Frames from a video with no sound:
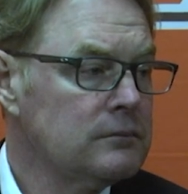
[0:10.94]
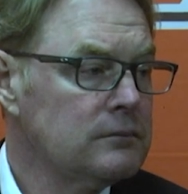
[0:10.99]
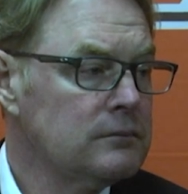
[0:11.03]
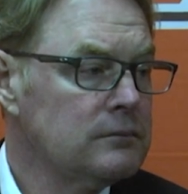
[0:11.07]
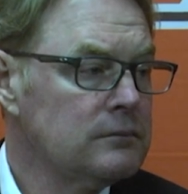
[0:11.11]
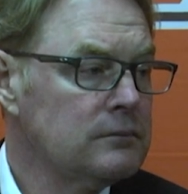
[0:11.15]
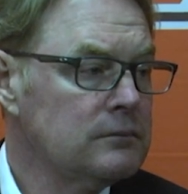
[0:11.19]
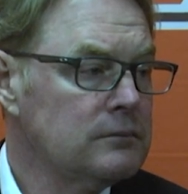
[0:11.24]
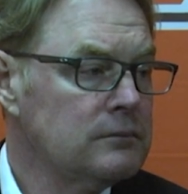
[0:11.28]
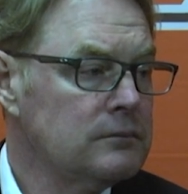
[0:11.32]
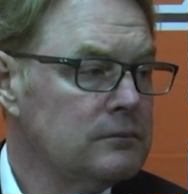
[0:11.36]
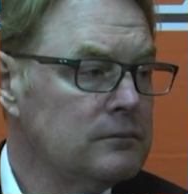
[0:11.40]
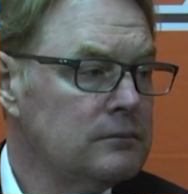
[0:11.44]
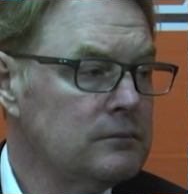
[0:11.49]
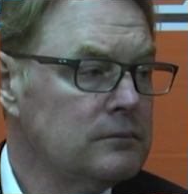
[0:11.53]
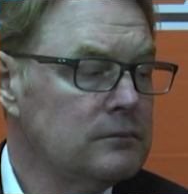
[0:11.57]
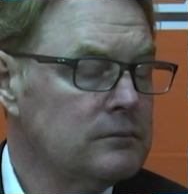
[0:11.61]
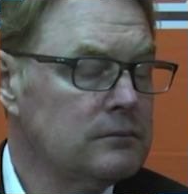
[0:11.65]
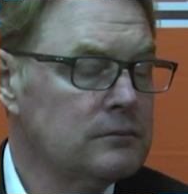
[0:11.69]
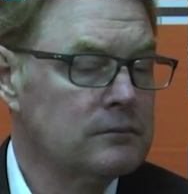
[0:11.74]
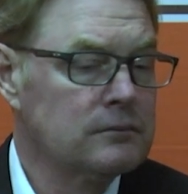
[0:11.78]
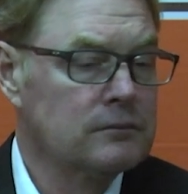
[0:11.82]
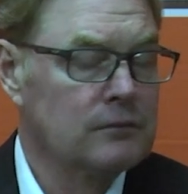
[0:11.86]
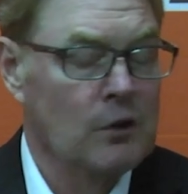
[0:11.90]
at the end of
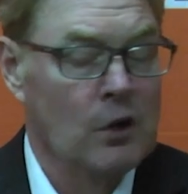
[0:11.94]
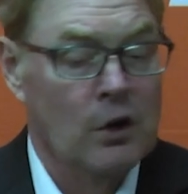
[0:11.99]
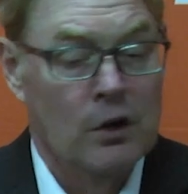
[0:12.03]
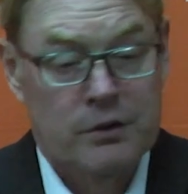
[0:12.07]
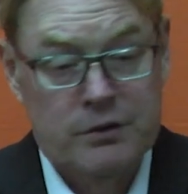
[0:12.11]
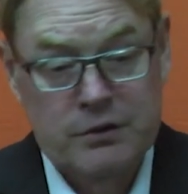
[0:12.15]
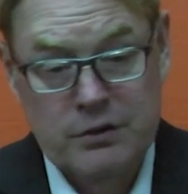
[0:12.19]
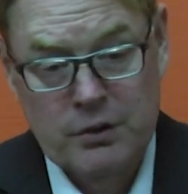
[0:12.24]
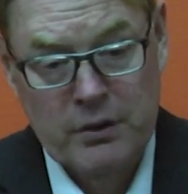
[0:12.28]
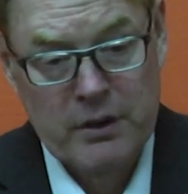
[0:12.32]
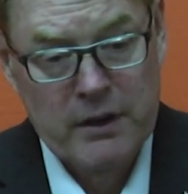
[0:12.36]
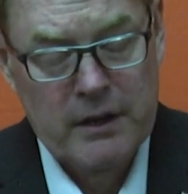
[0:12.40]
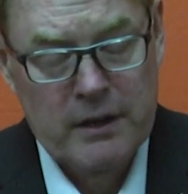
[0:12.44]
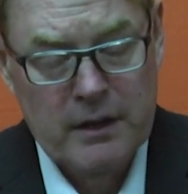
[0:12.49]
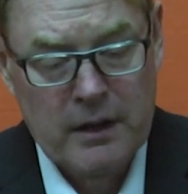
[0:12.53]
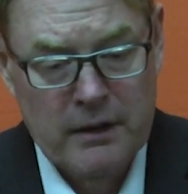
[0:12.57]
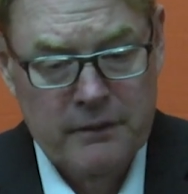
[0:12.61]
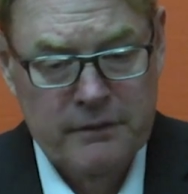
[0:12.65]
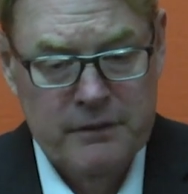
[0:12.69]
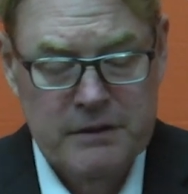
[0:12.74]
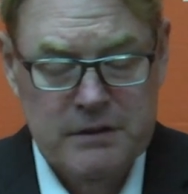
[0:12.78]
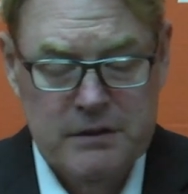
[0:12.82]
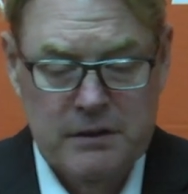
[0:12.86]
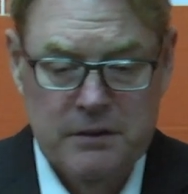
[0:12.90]
it? Oh, it was great.
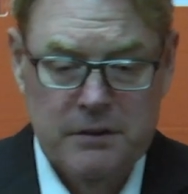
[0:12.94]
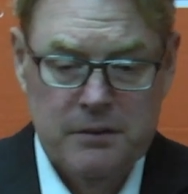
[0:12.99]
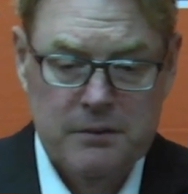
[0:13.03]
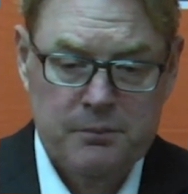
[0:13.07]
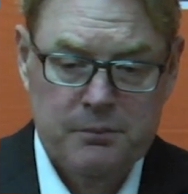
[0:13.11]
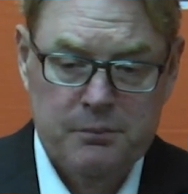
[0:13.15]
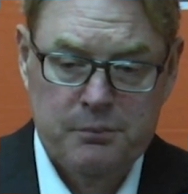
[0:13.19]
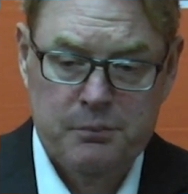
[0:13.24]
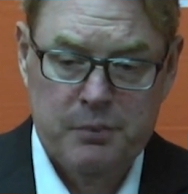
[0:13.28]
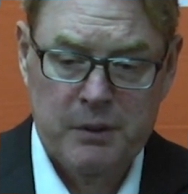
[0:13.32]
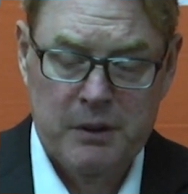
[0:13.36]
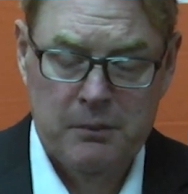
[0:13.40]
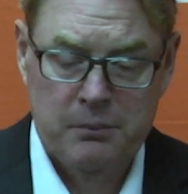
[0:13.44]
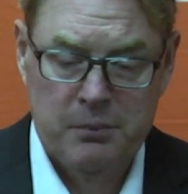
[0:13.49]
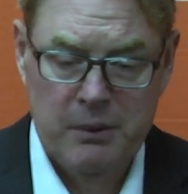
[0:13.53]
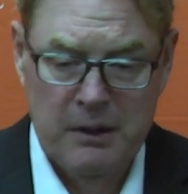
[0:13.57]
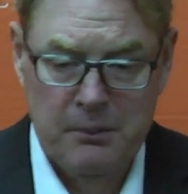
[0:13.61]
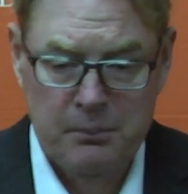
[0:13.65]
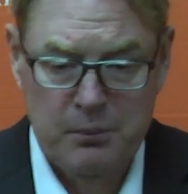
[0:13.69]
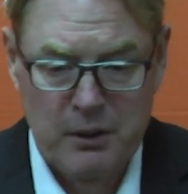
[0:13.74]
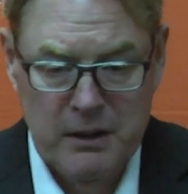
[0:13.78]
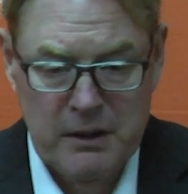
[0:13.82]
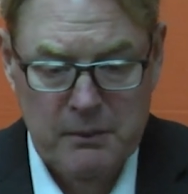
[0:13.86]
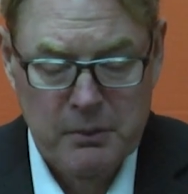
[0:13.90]
Obviously, a big
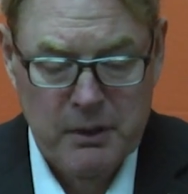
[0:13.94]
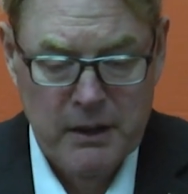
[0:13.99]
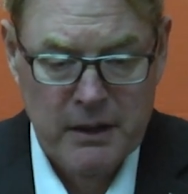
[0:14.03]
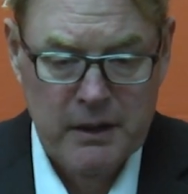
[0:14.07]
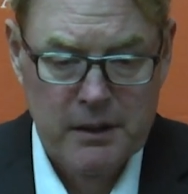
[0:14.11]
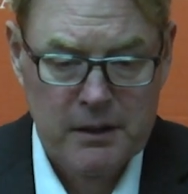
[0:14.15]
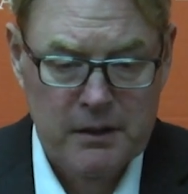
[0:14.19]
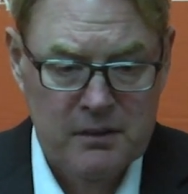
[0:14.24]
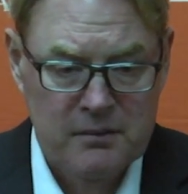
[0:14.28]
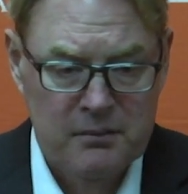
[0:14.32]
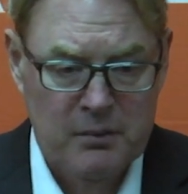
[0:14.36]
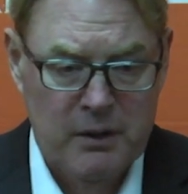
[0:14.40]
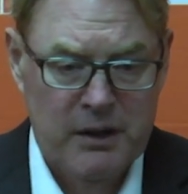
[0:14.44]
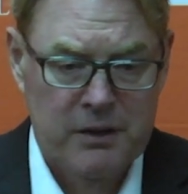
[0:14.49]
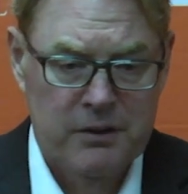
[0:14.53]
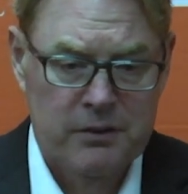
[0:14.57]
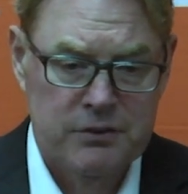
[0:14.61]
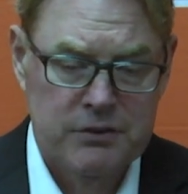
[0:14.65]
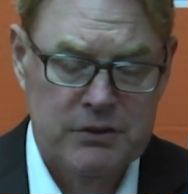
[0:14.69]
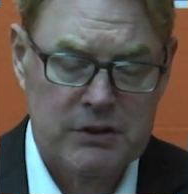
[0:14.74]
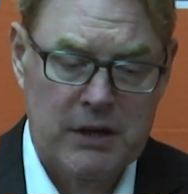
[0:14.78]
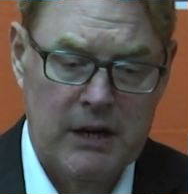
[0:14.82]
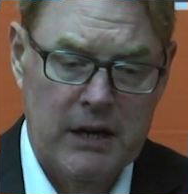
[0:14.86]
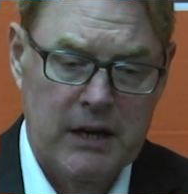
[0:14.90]
big play by by
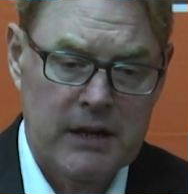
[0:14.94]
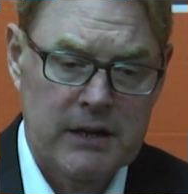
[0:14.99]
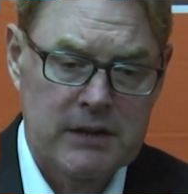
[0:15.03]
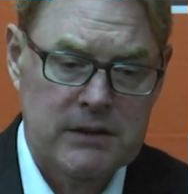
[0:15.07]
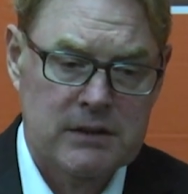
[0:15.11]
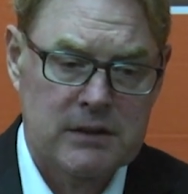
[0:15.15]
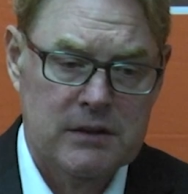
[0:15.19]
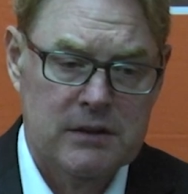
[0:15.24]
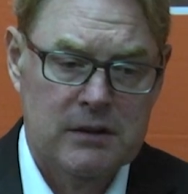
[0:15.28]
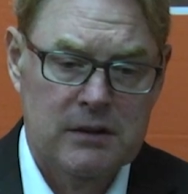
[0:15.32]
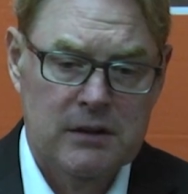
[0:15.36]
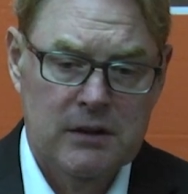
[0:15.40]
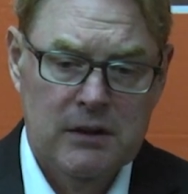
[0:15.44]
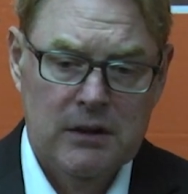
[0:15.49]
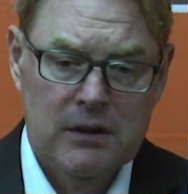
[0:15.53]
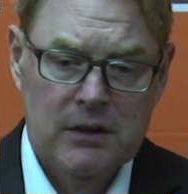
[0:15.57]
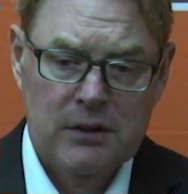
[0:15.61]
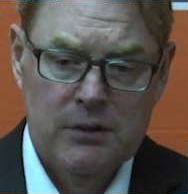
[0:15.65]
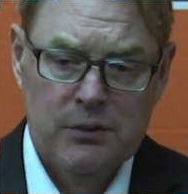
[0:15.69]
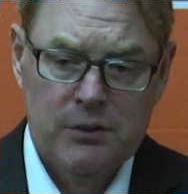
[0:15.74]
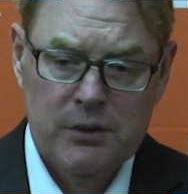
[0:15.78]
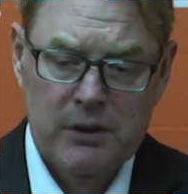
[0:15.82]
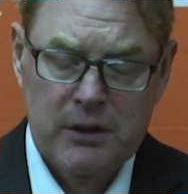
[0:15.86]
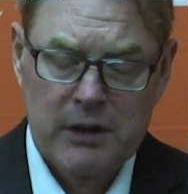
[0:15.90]
those guys, and
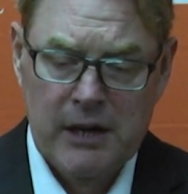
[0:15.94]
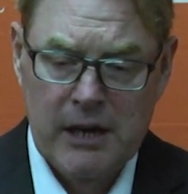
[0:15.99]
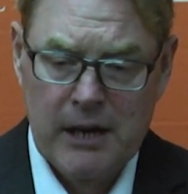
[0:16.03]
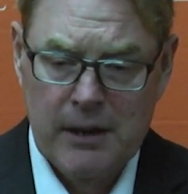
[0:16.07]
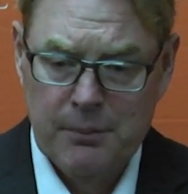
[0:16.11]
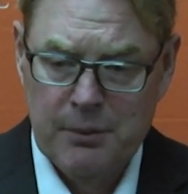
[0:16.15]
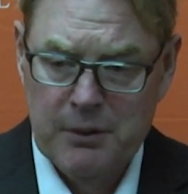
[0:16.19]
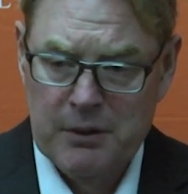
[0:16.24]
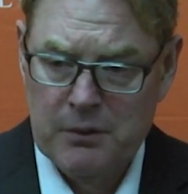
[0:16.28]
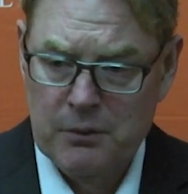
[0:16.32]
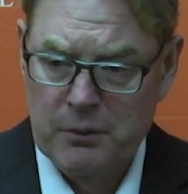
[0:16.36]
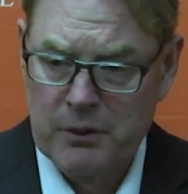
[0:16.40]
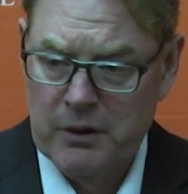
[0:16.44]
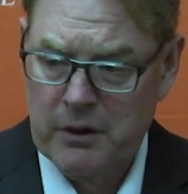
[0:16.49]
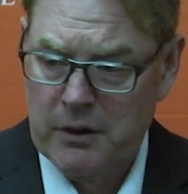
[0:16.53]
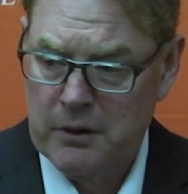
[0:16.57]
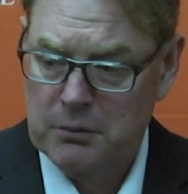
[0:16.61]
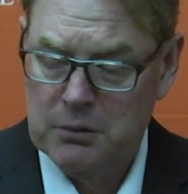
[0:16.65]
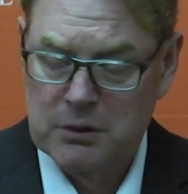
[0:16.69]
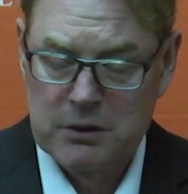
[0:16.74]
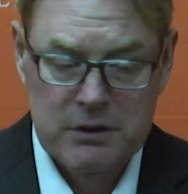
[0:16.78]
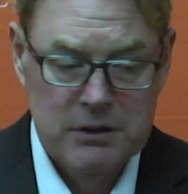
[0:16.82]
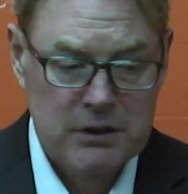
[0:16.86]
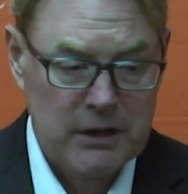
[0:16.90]
really happy that we were
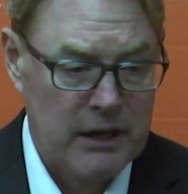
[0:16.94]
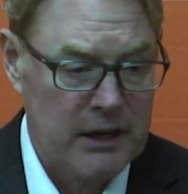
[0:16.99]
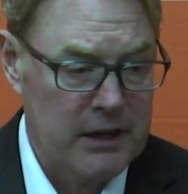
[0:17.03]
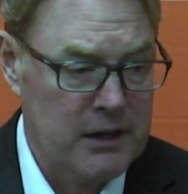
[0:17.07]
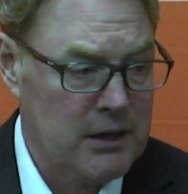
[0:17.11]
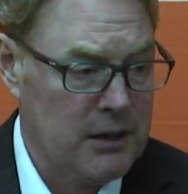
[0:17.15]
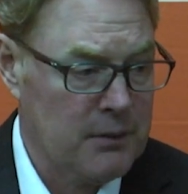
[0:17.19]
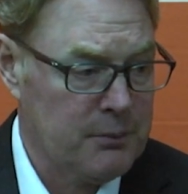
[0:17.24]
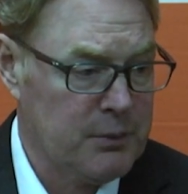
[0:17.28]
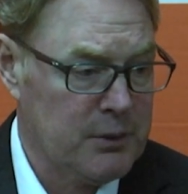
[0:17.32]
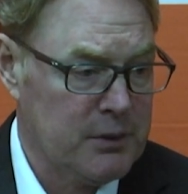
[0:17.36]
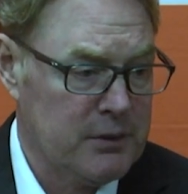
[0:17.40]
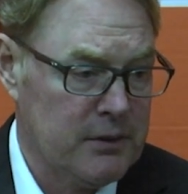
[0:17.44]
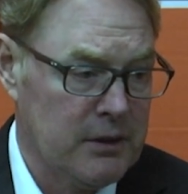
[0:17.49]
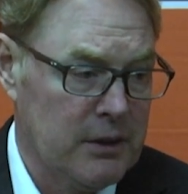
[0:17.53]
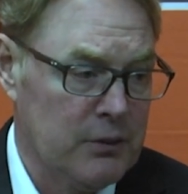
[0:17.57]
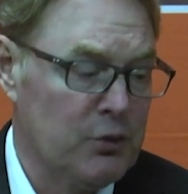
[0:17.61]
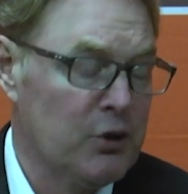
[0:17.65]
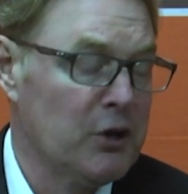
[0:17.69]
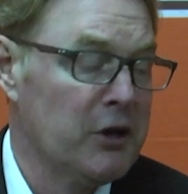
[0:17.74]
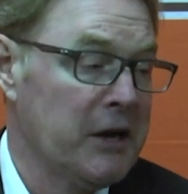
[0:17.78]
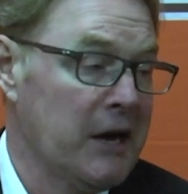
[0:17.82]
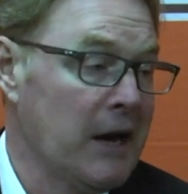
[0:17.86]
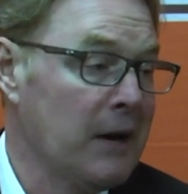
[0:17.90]
able to tie it up, and, and
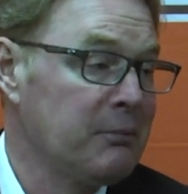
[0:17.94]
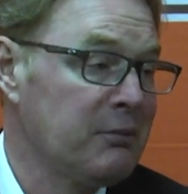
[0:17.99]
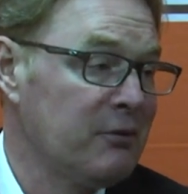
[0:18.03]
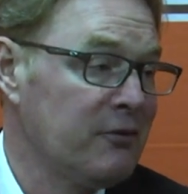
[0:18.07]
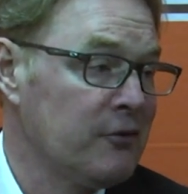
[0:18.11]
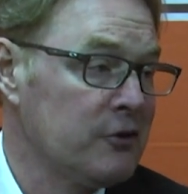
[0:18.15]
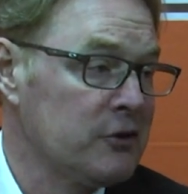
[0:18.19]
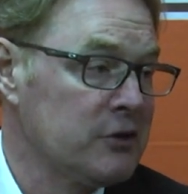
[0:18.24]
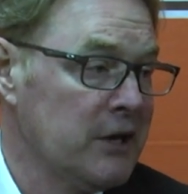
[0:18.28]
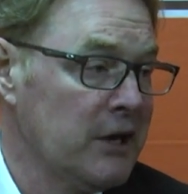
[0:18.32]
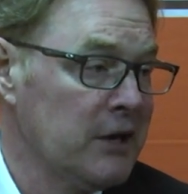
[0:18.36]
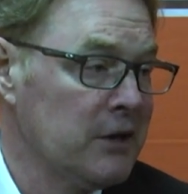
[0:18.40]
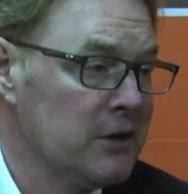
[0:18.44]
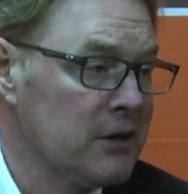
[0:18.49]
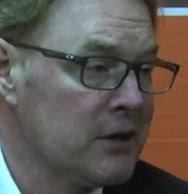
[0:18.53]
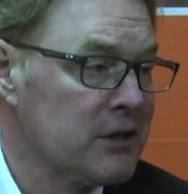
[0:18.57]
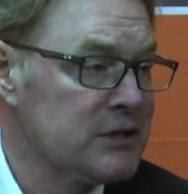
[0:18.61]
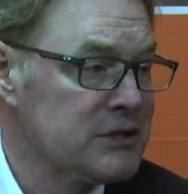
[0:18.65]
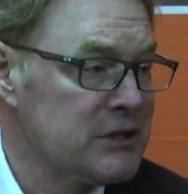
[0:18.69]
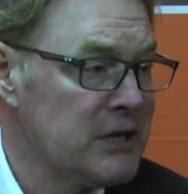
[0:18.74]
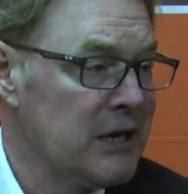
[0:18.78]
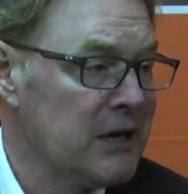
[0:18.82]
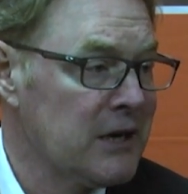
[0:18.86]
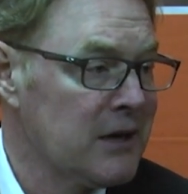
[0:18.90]
really happy for Taylor
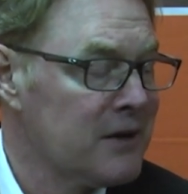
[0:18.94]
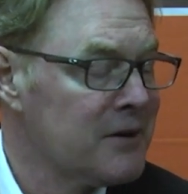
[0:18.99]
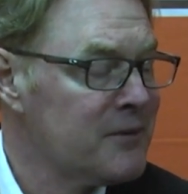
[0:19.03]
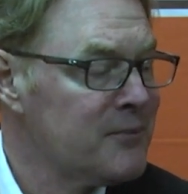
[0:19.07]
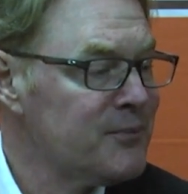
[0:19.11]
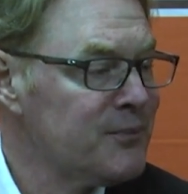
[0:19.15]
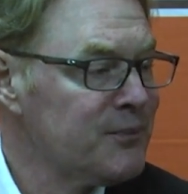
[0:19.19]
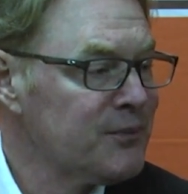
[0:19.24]
because he had a